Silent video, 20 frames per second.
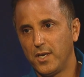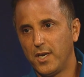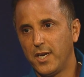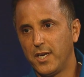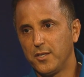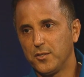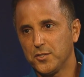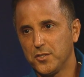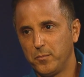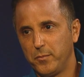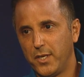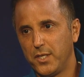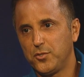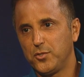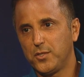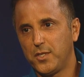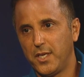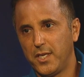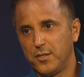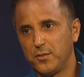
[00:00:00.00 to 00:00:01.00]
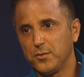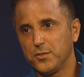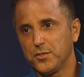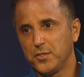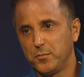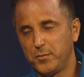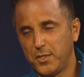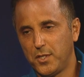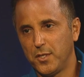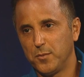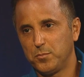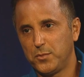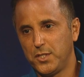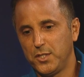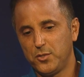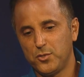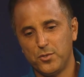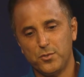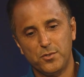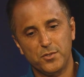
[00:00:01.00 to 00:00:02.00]
to hire some educators to become
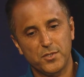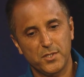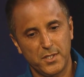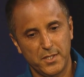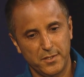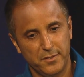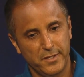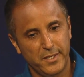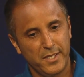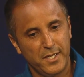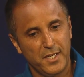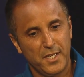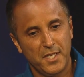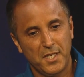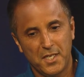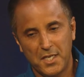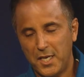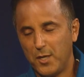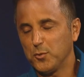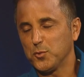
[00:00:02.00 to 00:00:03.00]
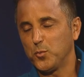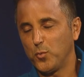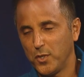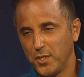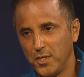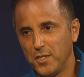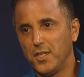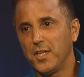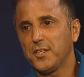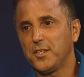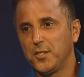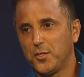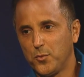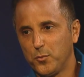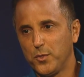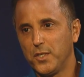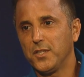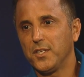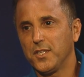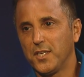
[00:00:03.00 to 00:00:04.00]
teachers, and I was one of the lucky
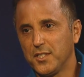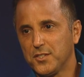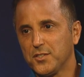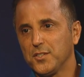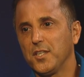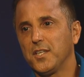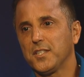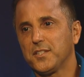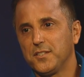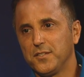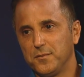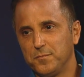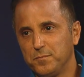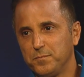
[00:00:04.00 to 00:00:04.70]
three that got selected.